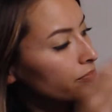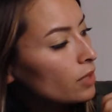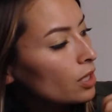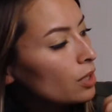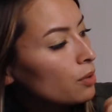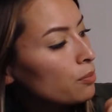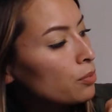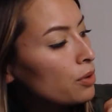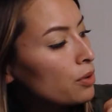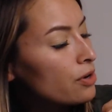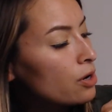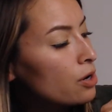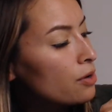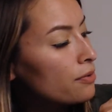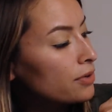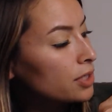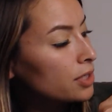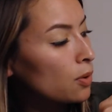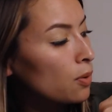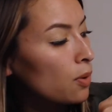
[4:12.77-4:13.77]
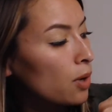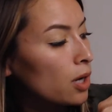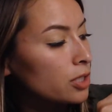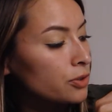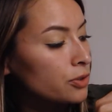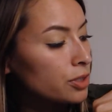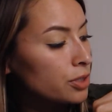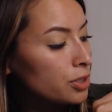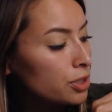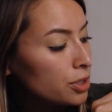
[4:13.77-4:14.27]
Moving over to
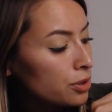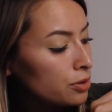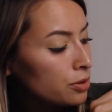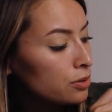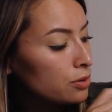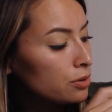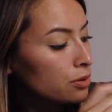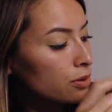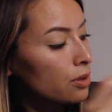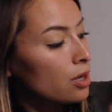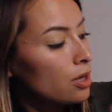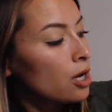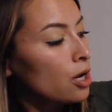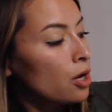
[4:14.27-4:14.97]
quadrant 2,